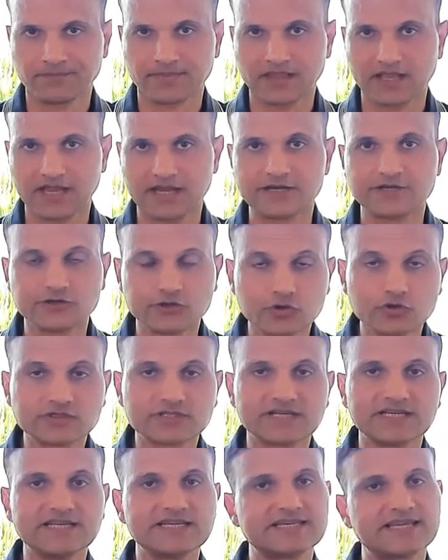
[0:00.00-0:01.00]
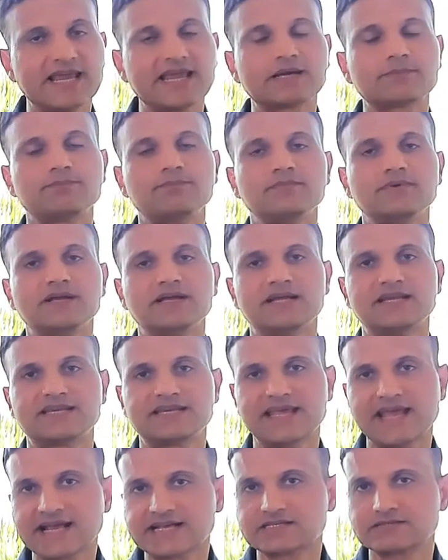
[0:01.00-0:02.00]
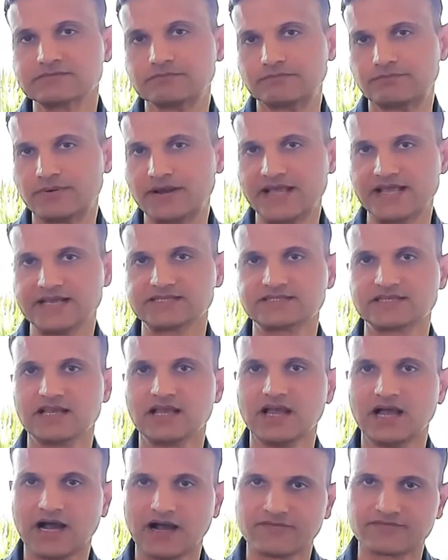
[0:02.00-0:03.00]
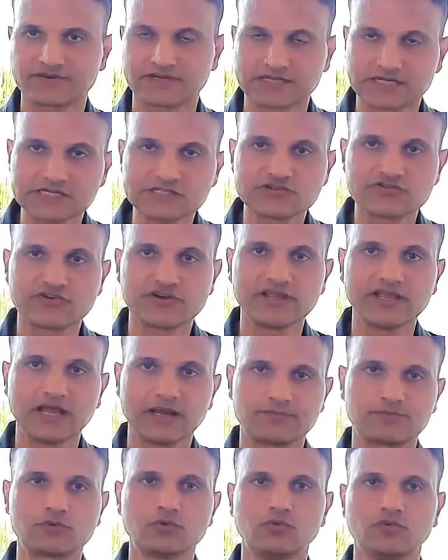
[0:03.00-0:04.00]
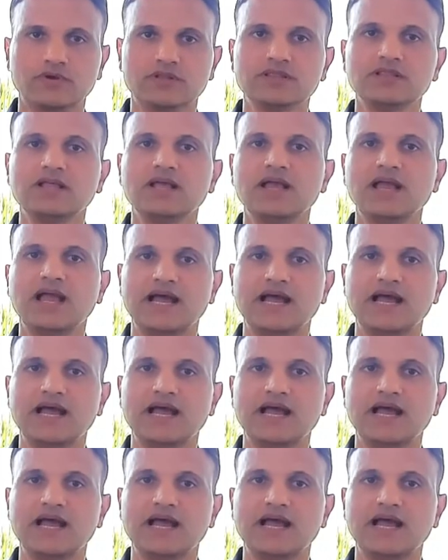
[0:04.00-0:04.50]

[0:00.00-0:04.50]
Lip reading: It usually takes place after country approval,